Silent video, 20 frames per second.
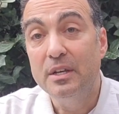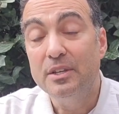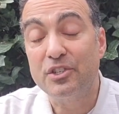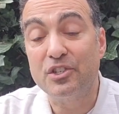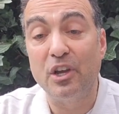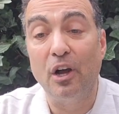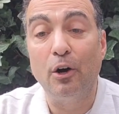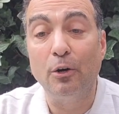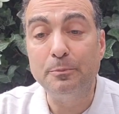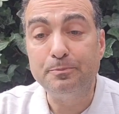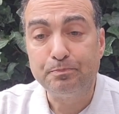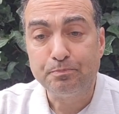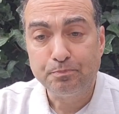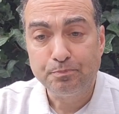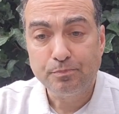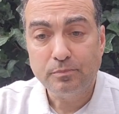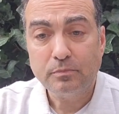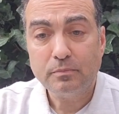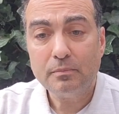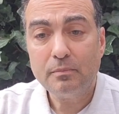So
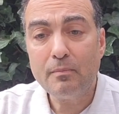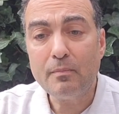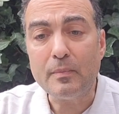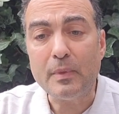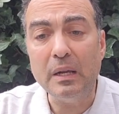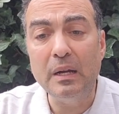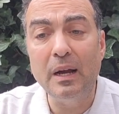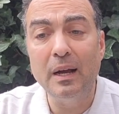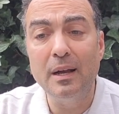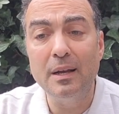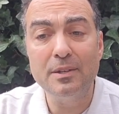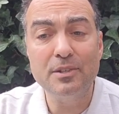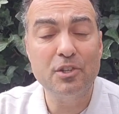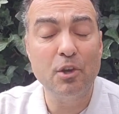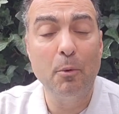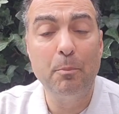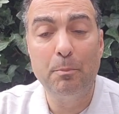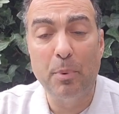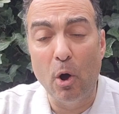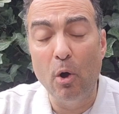
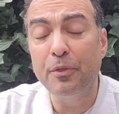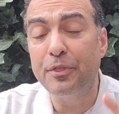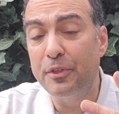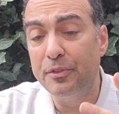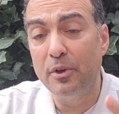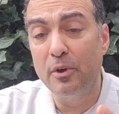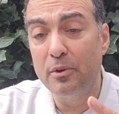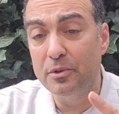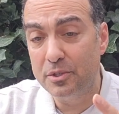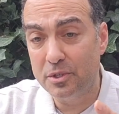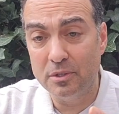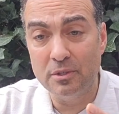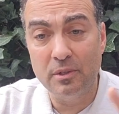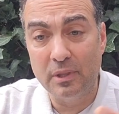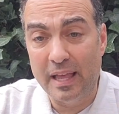both of those